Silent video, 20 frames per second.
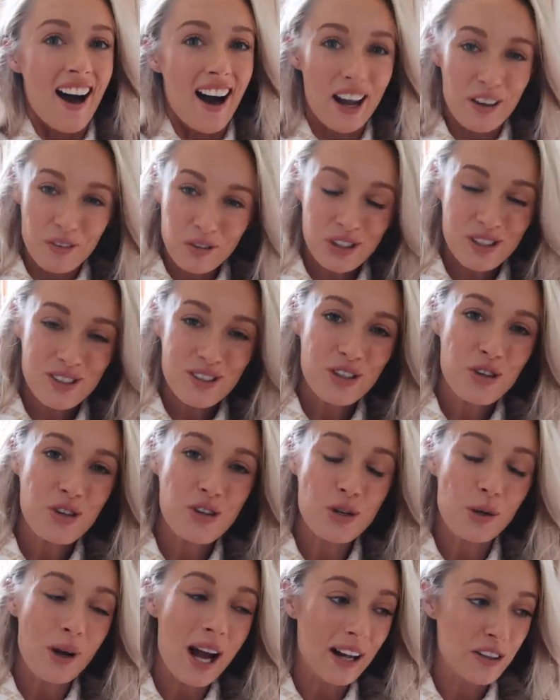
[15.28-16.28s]
I wasn't too
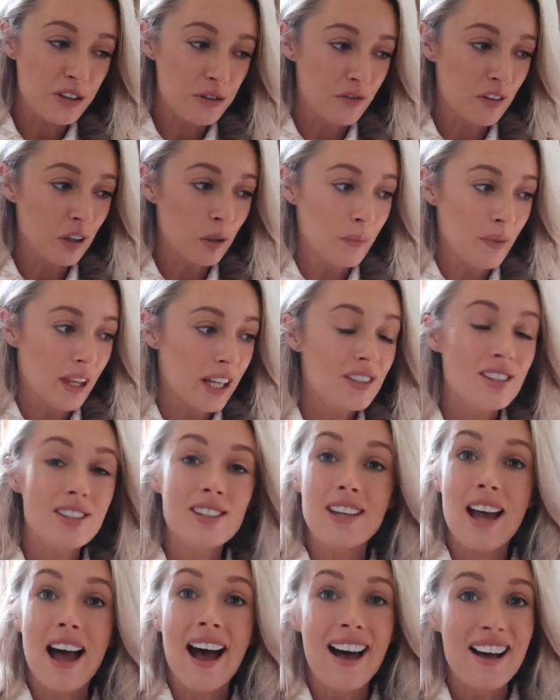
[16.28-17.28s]
sure how to film
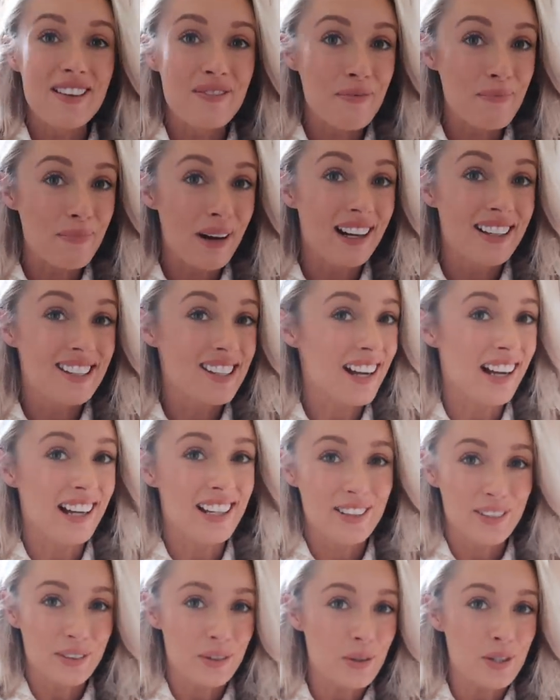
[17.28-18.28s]
this, but
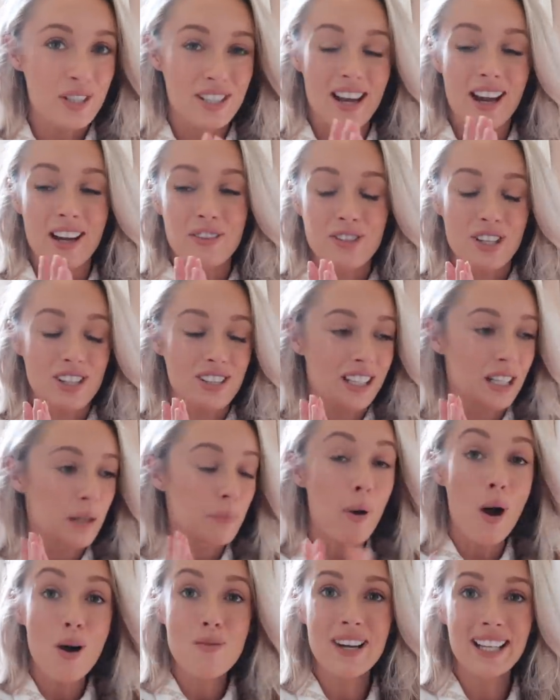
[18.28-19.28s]
I thought I'm just going
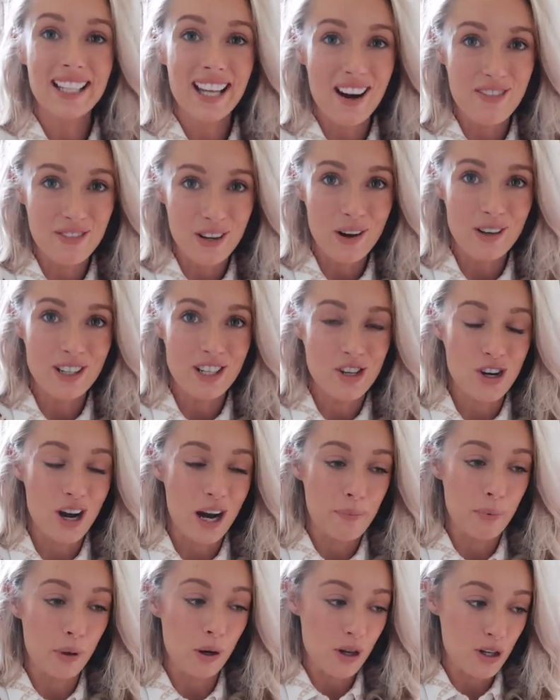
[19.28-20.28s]
to pop my camera on a
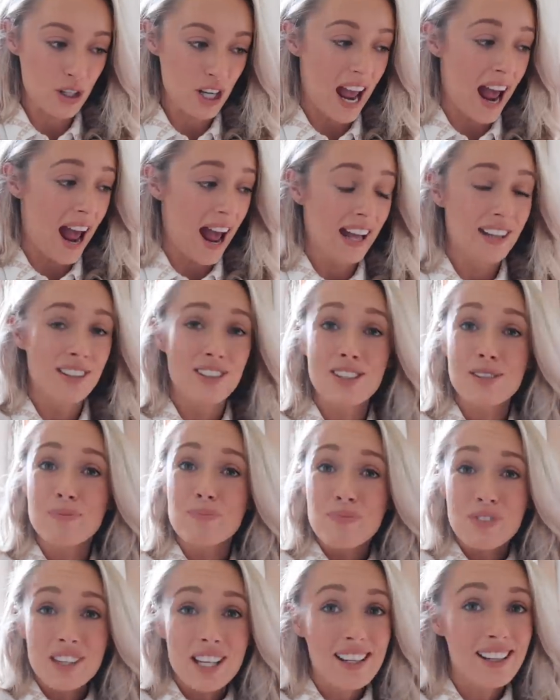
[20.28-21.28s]
tripod and
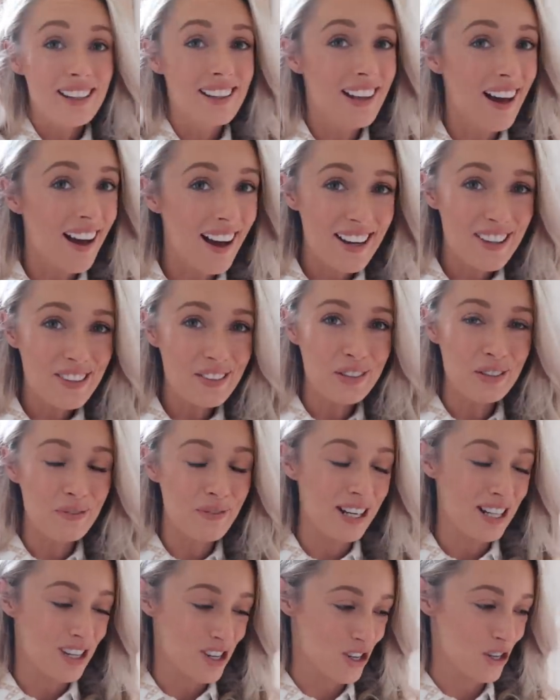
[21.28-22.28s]
lie all
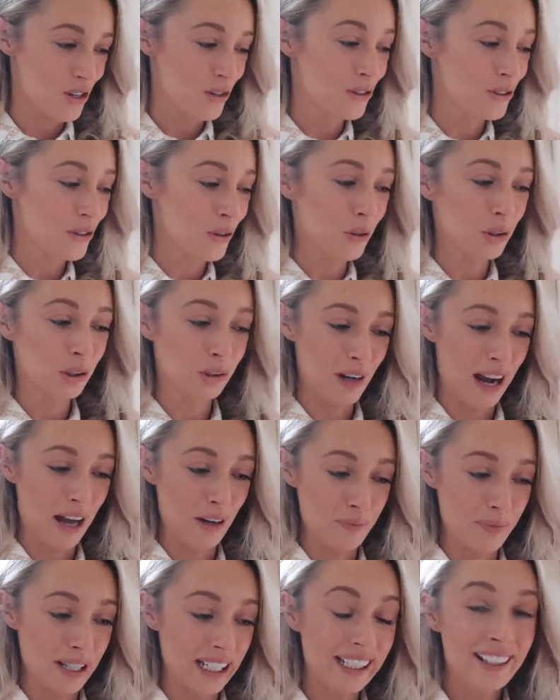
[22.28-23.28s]
my shoes all
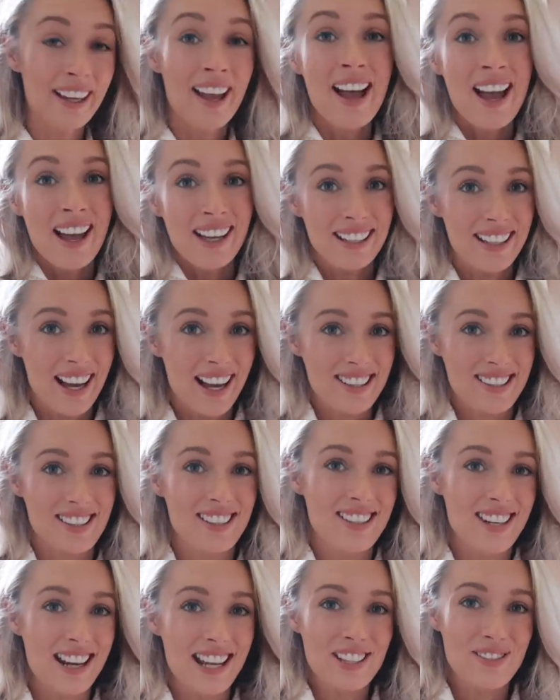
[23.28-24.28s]
around me. Yes,
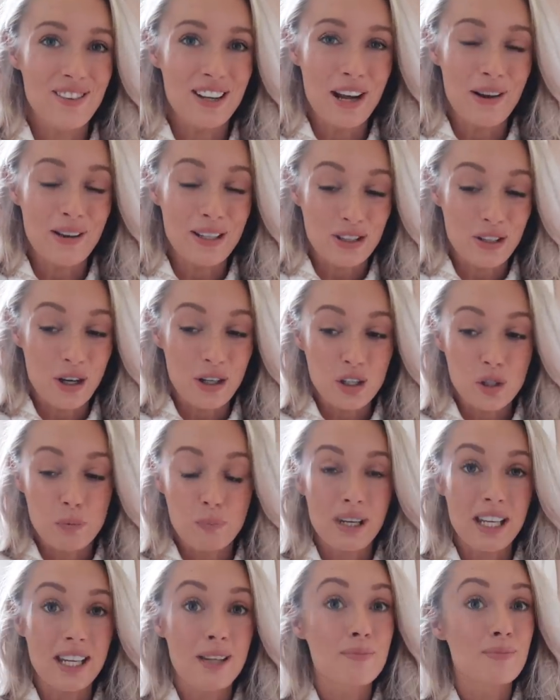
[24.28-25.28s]
today's video is going to
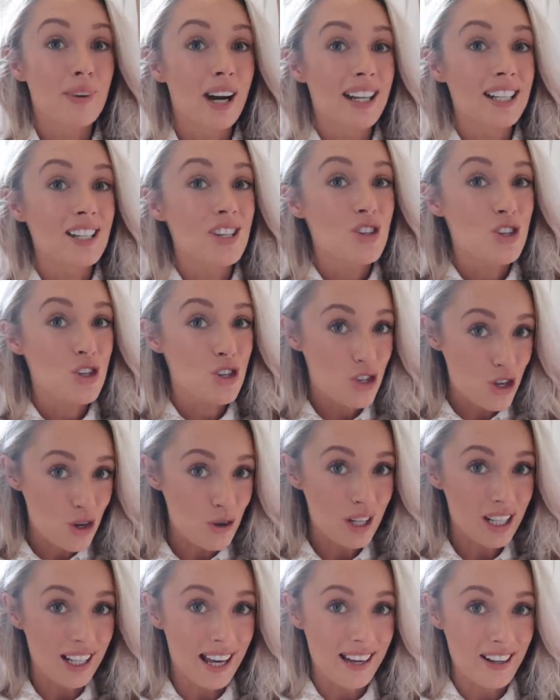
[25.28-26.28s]
be my
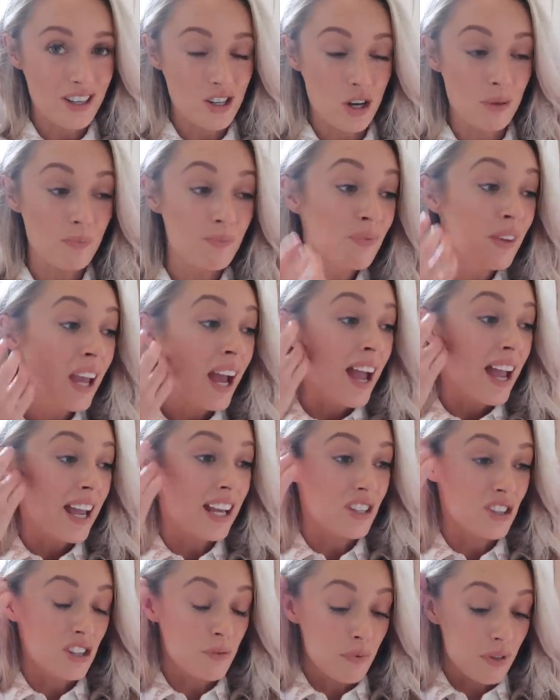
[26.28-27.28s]
shoe collection.
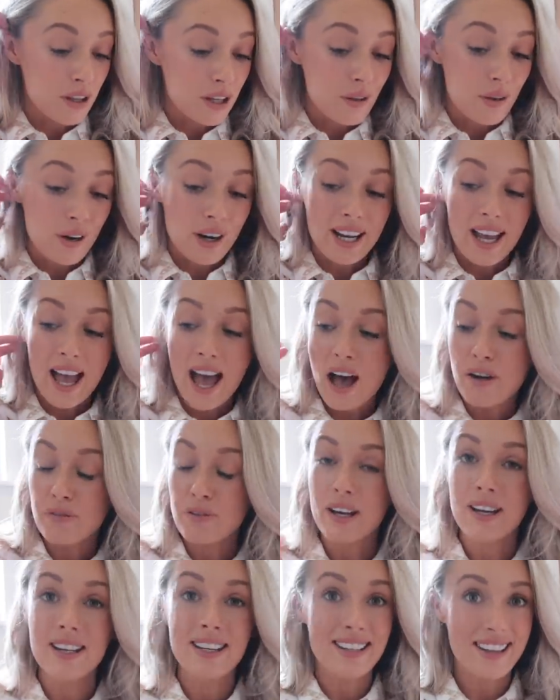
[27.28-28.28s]
It's something that I
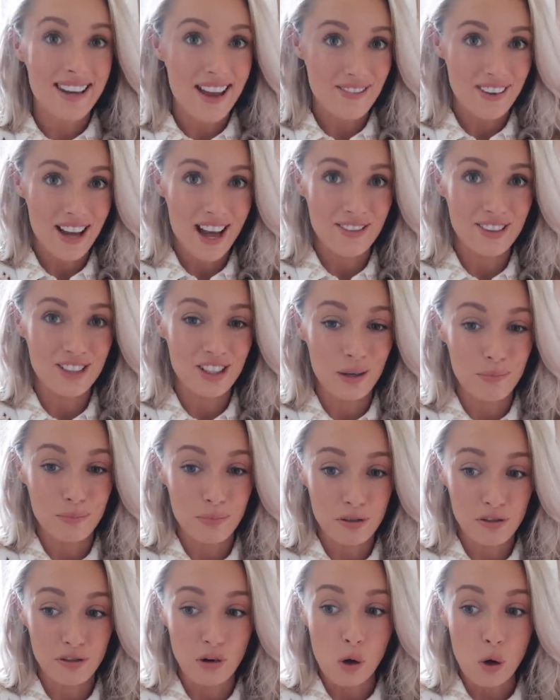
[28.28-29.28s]
have never ever done
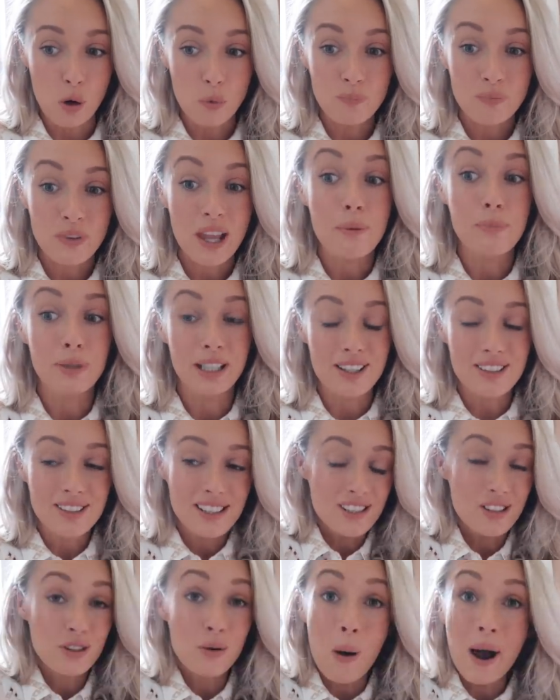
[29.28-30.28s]
before because
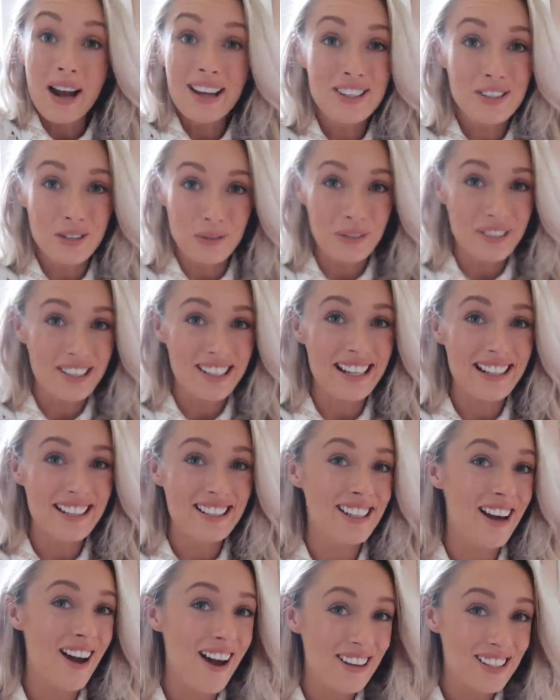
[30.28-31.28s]
it's quite a daunting
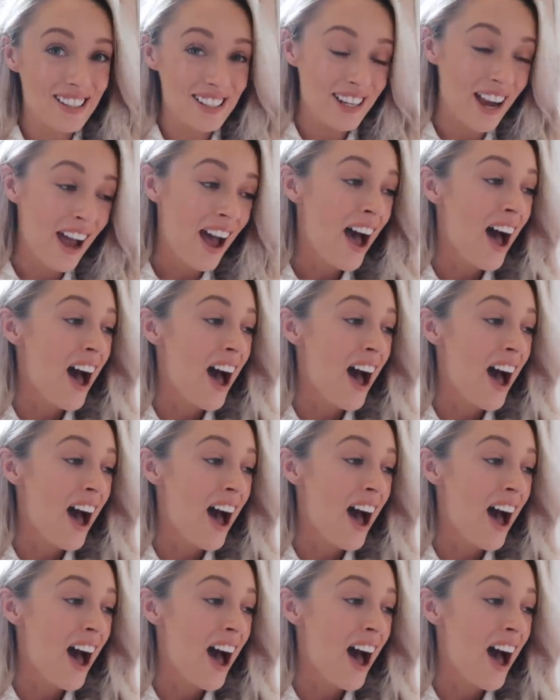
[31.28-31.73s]
task.